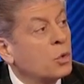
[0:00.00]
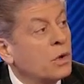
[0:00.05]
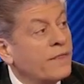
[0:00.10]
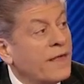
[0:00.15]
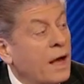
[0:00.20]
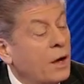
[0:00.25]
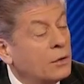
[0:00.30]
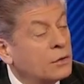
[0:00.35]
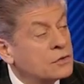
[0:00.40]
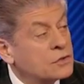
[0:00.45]

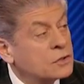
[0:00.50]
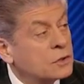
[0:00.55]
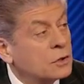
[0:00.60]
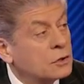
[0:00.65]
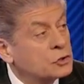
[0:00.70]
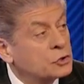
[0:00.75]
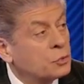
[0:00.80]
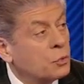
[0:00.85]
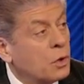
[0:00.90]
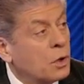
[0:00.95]
without a
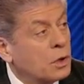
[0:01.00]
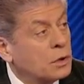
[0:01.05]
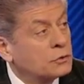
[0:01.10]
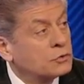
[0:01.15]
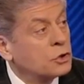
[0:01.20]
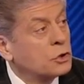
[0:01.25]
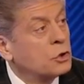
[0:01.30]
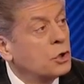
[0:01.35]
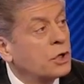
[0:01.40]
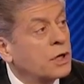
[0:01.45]
search
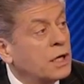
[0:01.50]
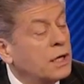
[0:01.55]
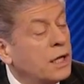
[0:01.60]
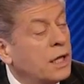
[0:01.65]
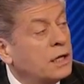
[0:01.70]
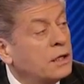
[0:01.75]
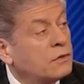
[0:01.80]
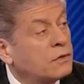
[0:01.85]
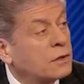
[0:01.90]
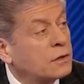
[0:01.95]
warrant, to look at
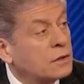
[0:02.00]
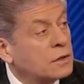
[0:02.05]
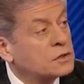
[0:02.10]
anything